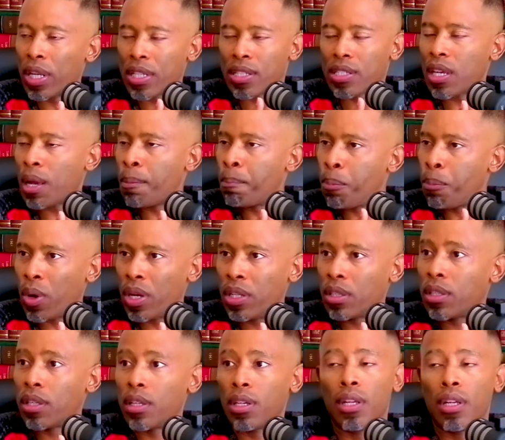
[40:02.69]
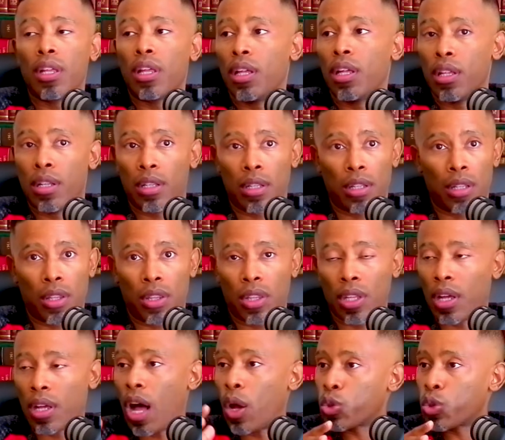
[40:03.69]
At some point,
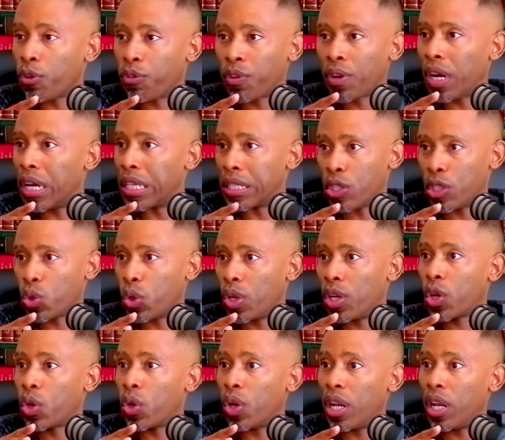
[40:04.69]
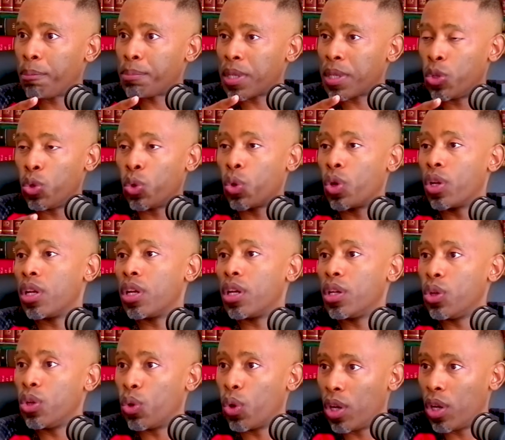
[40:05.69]
the house of cards is going to collapse and you're going to
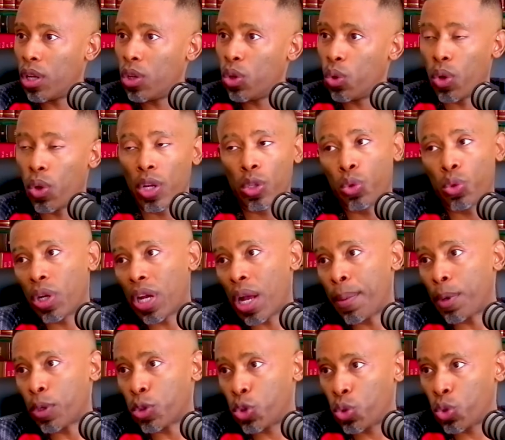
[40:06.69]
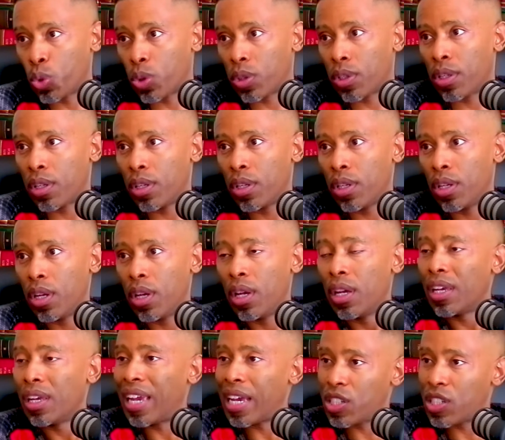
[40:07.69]
you're, gonna, you're going to come out short. Yeah.
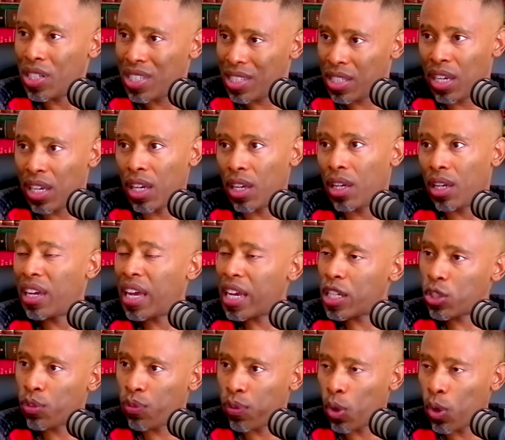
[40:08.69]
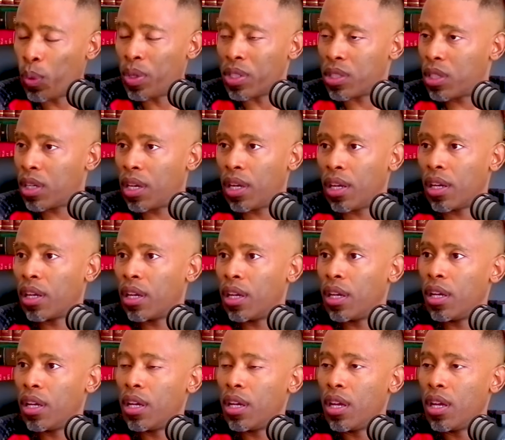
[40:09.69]
Cash is king. Cash flow is king.
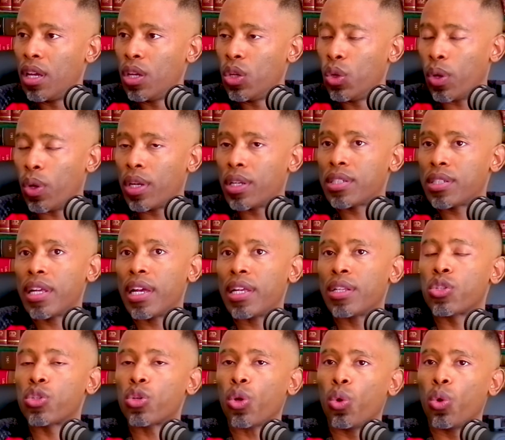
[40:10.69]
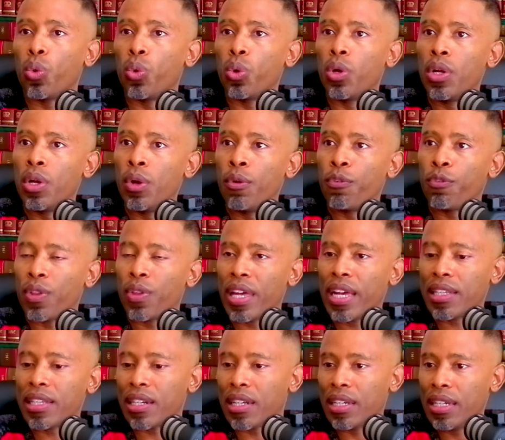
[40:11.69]
You understand? So for
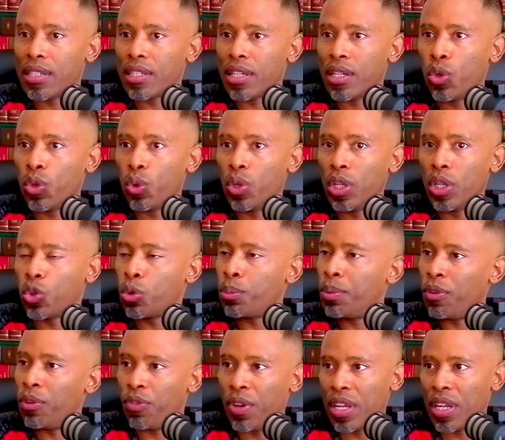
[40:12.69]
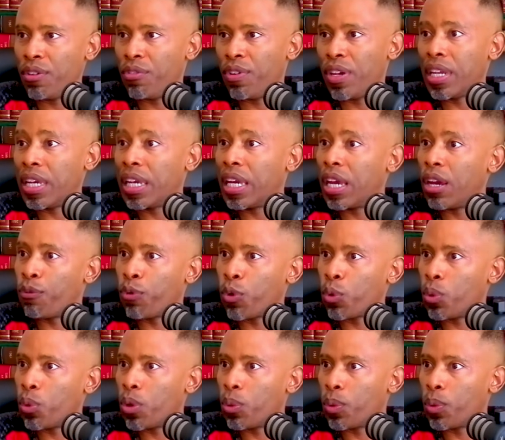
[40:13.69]
that reason, you need to be very, very
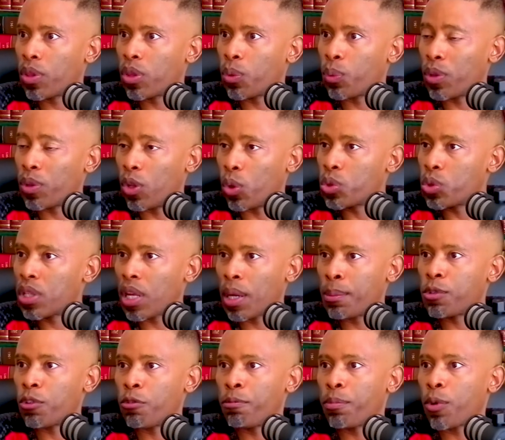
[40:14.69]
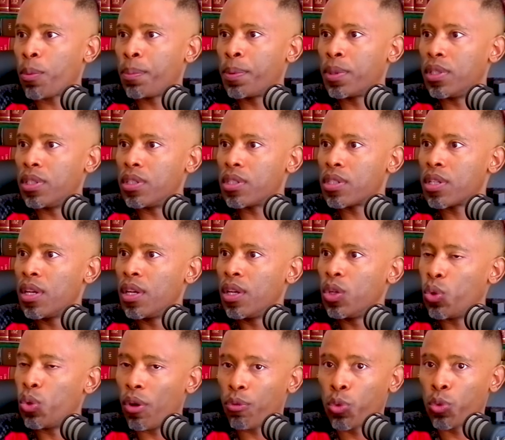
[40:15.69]
careful with, with those types of properties.
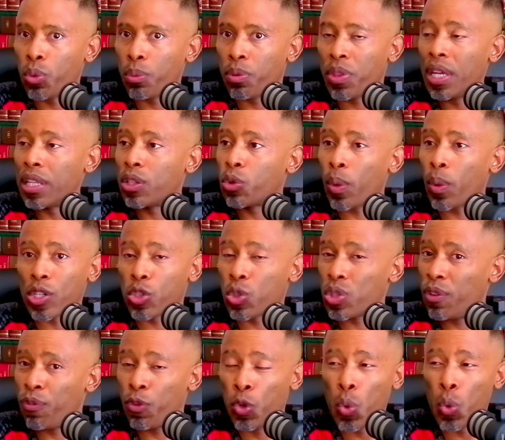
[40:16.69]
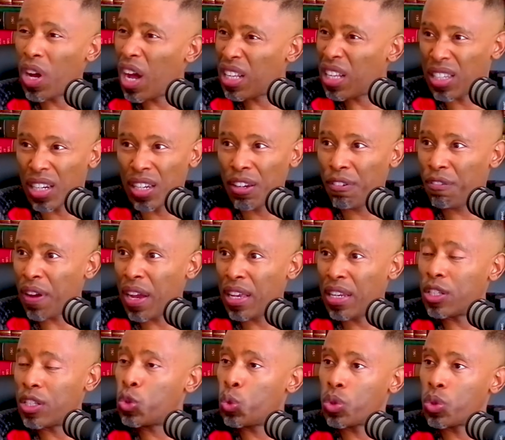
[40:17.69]
You have to think twice because if you can't
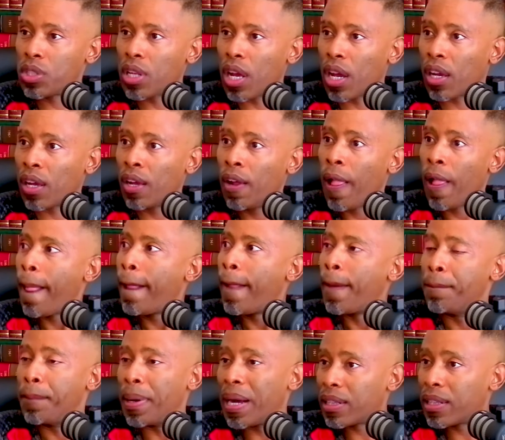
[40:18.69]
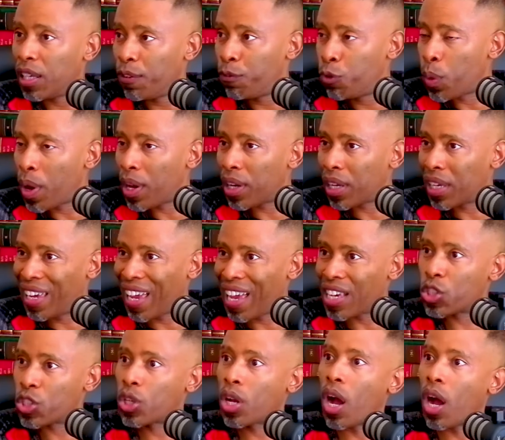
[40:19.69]
refinance, you're stuck. But if you are a
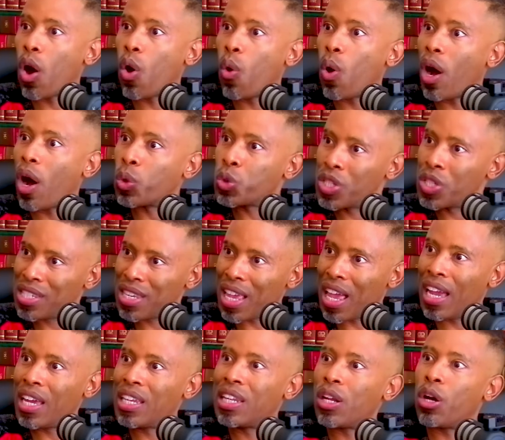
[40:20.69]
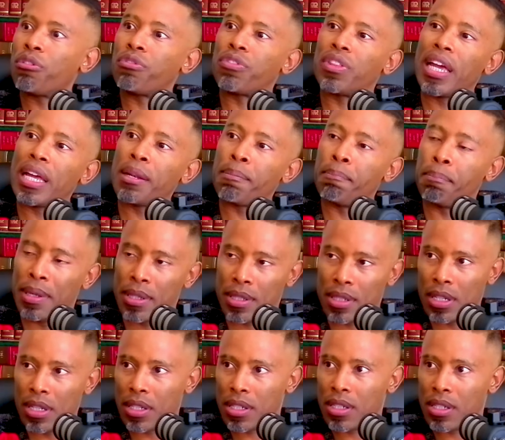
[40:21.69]
cash cow outside of that
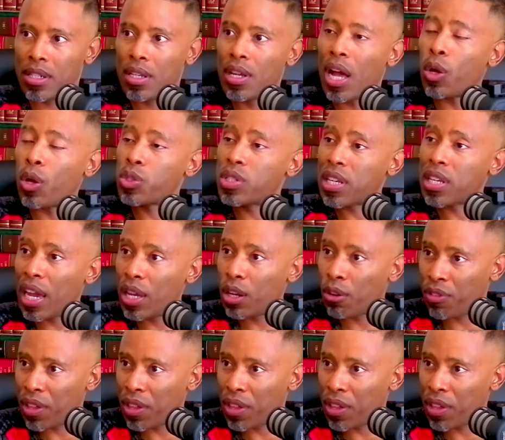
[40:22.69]
business, outside mm-hmm.